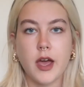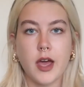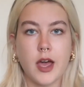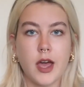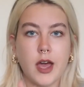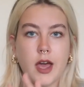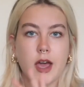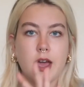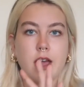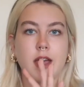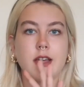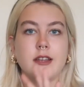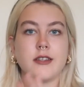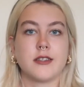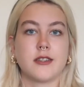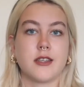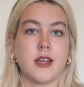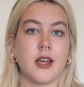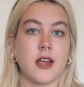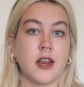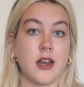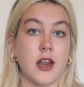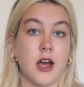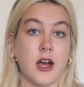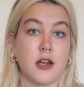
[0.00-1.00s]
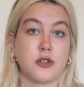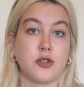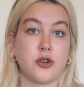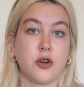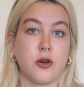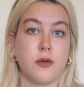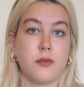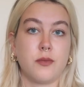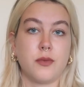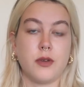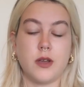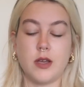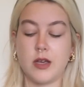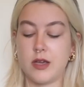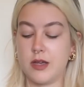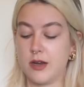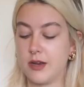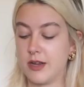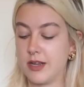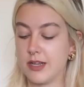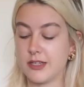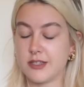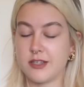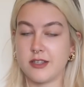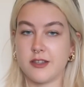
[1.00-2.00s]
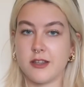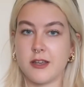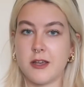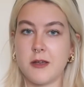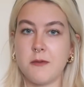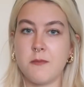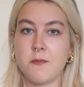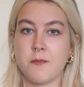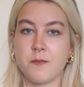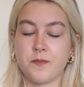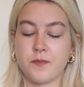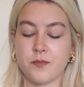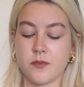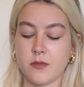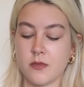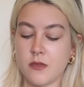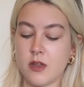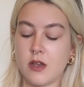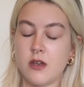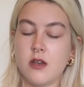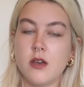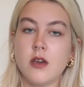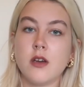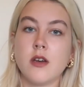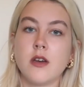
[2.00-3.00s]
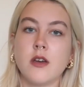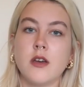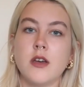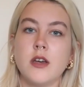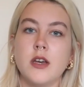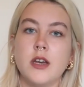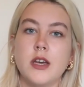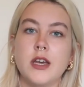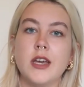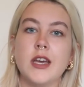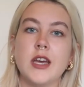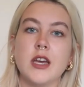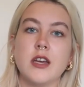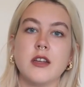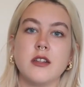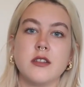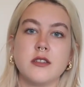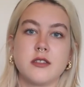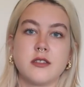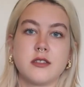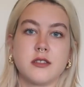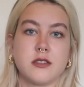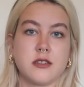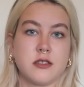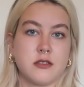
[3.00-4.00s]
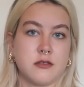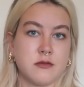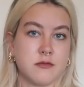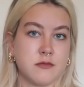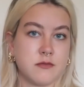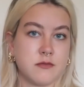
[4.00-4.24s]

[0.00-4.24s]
a secondhand shop in Italy. It's